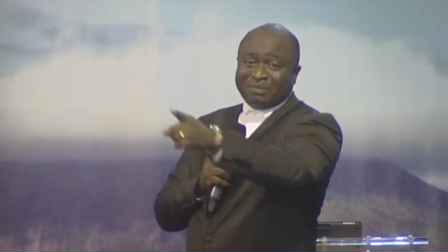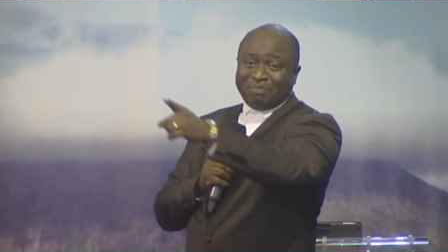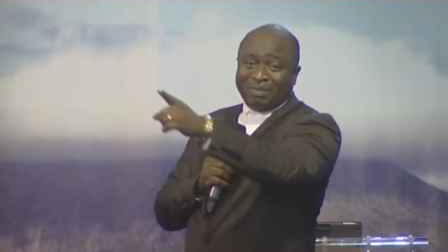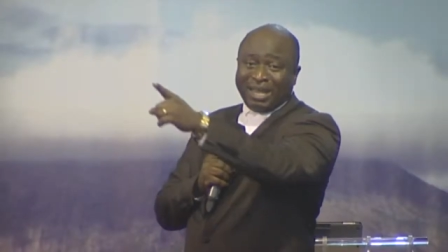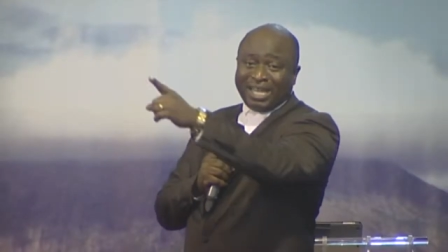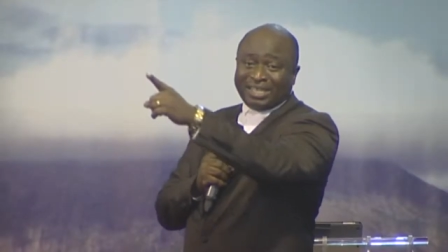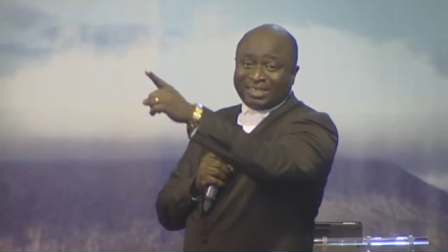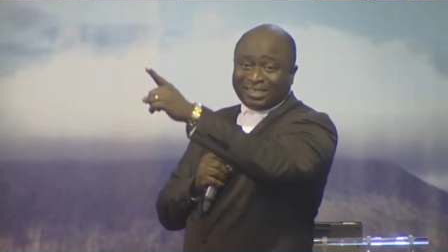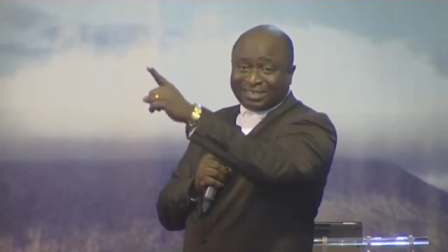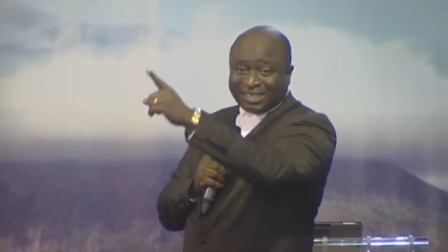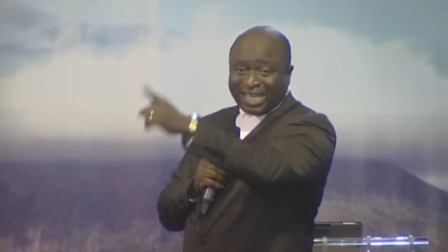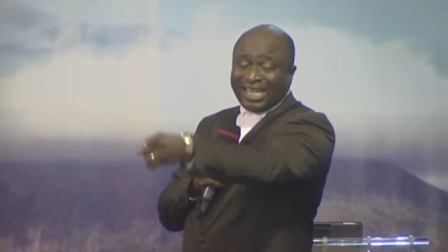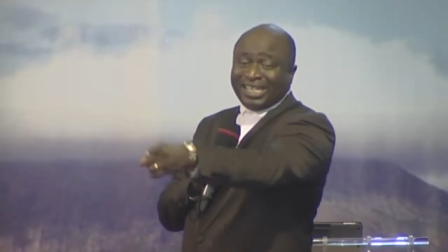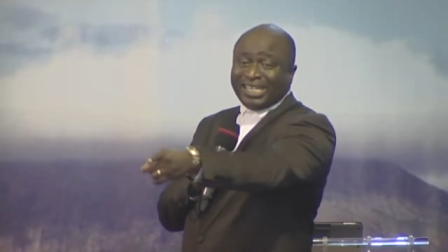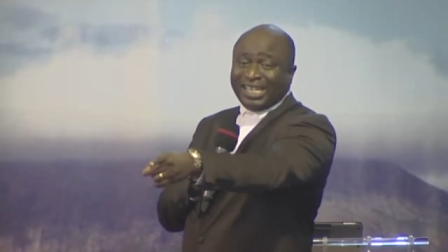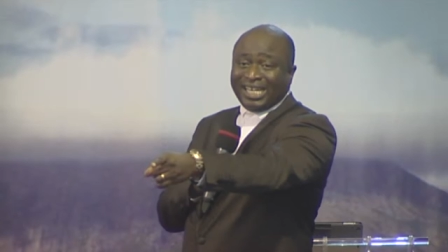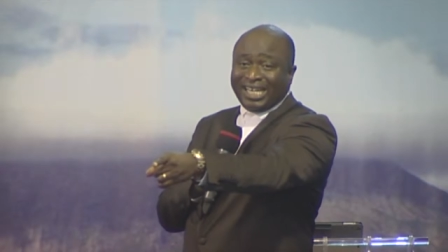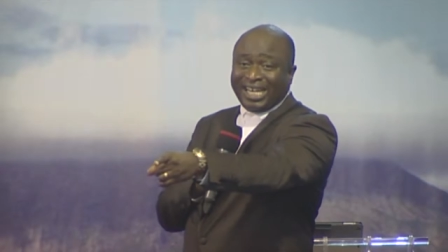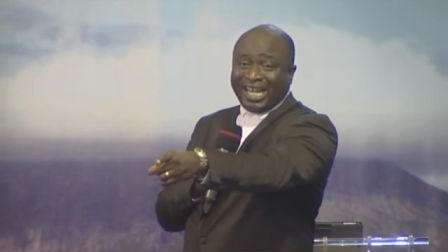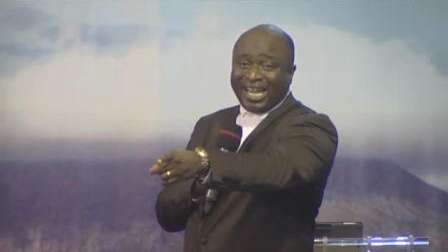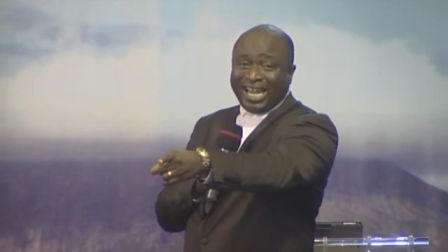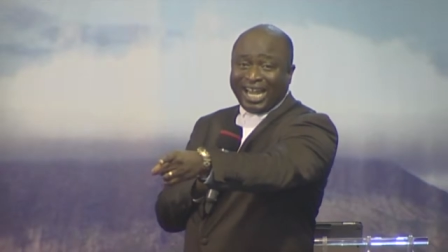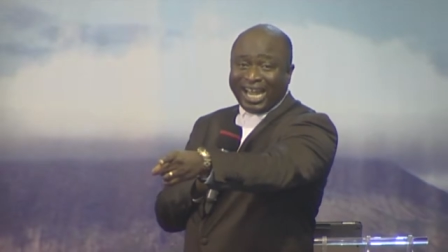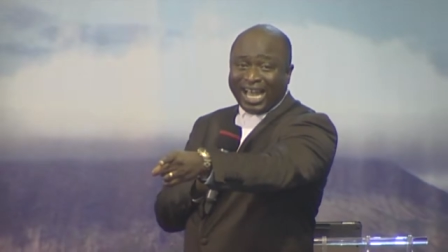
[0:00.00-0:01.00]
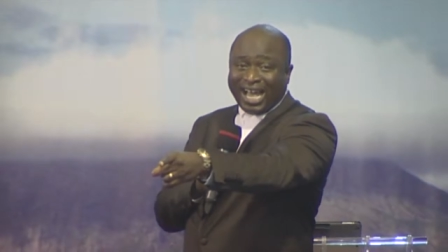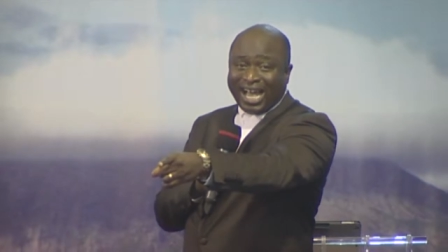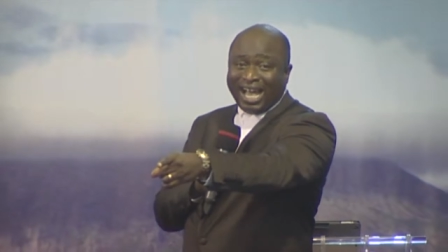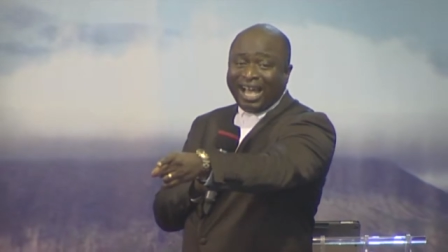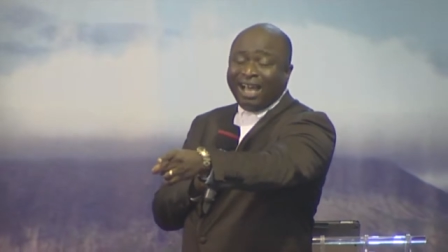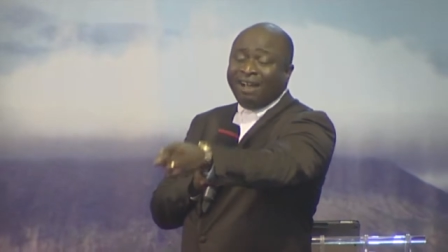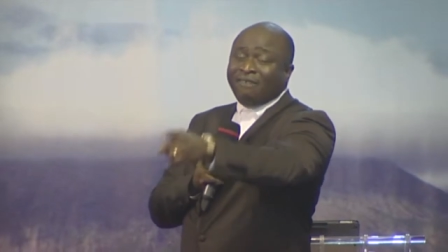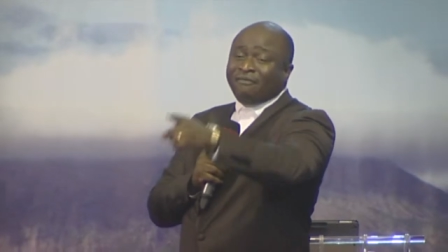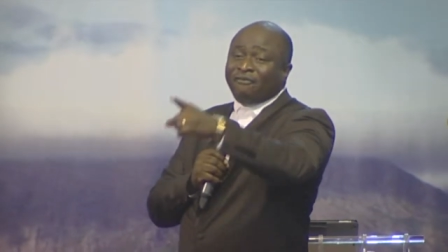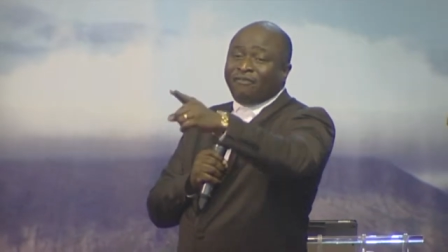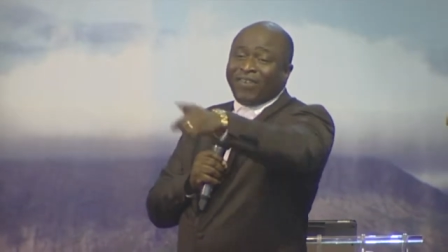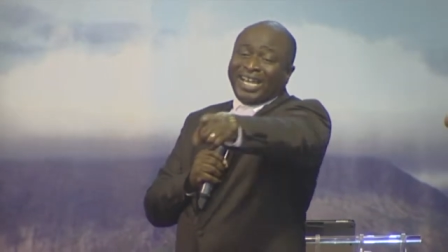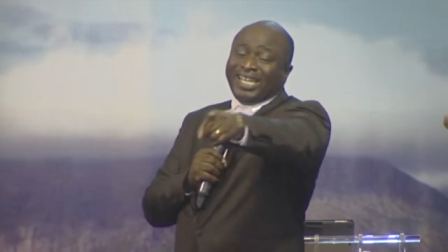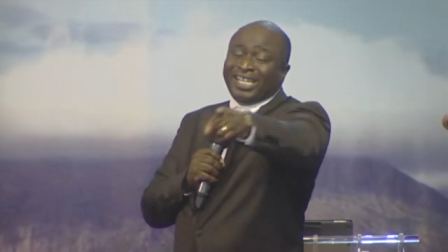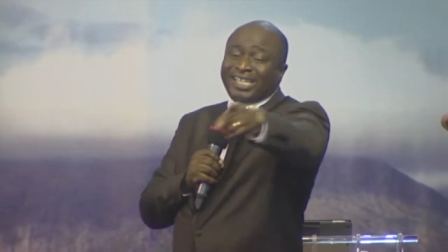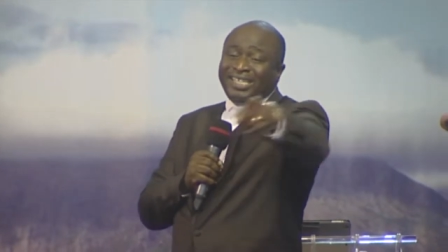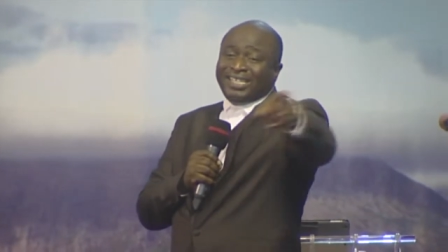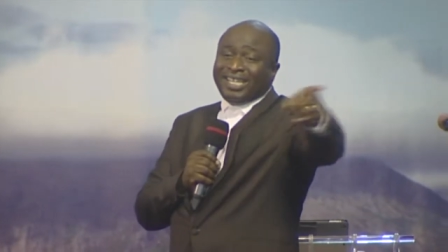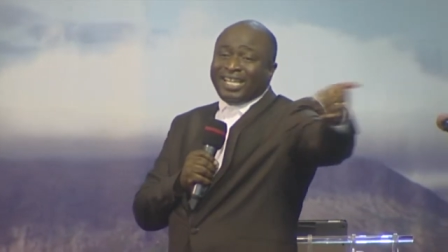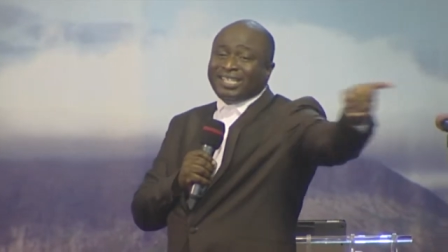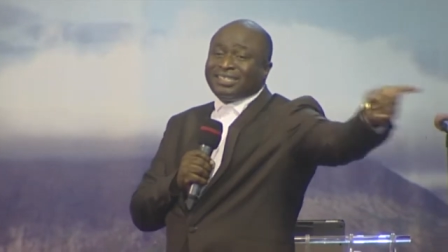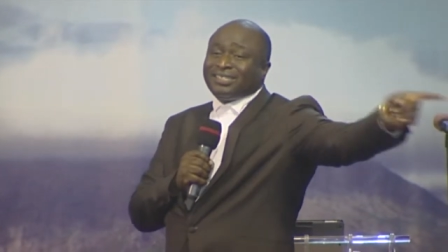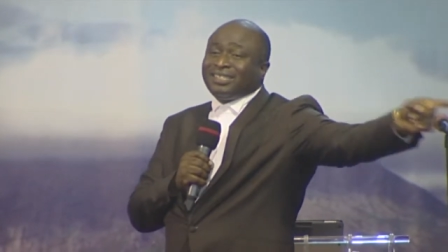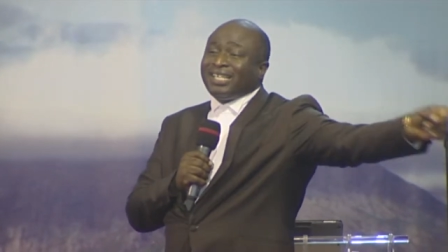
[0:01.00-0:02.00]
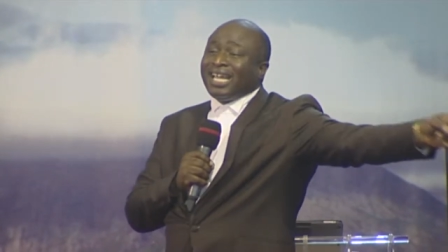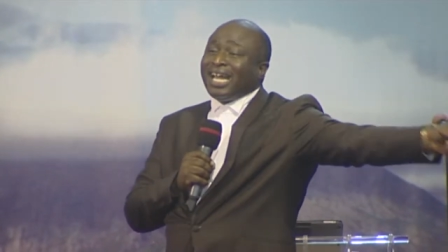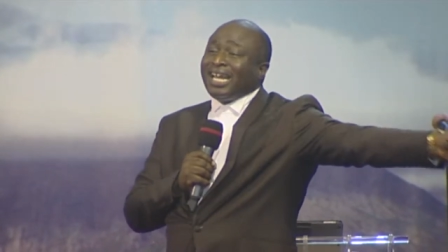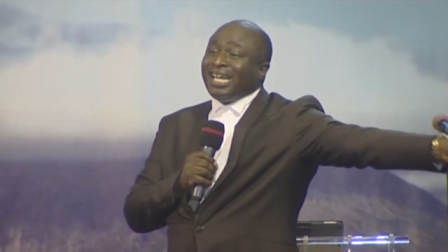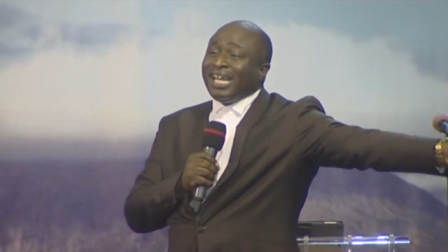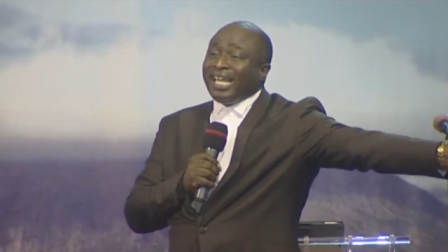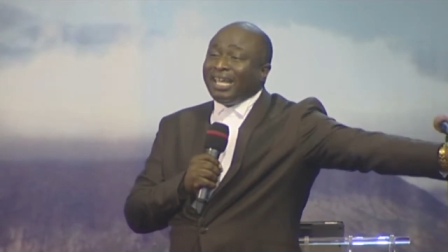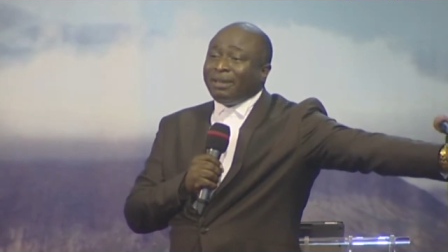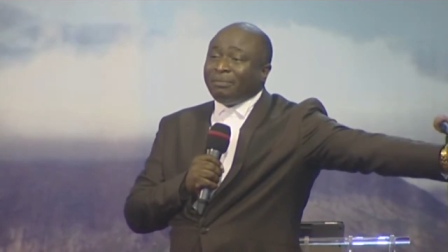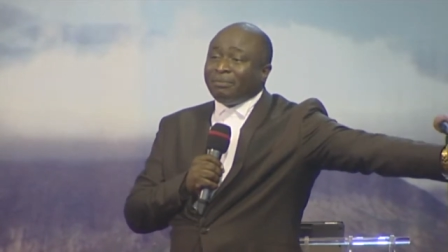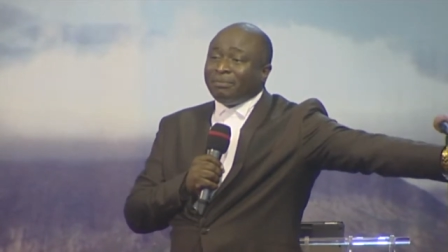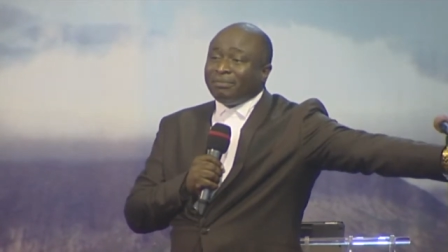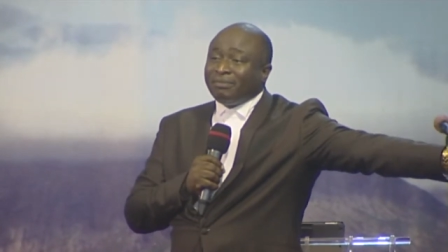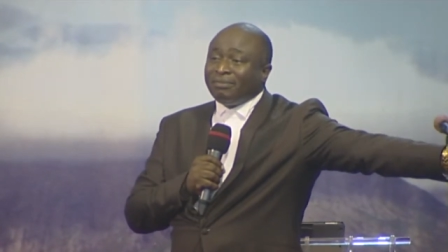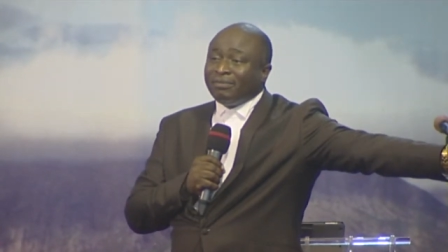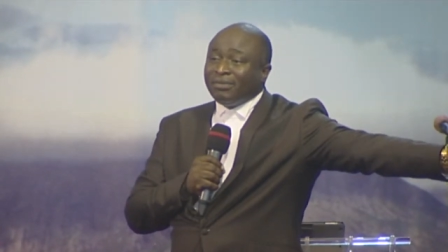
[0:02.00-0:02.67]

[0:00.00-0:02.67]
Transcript: man standing here validates their name,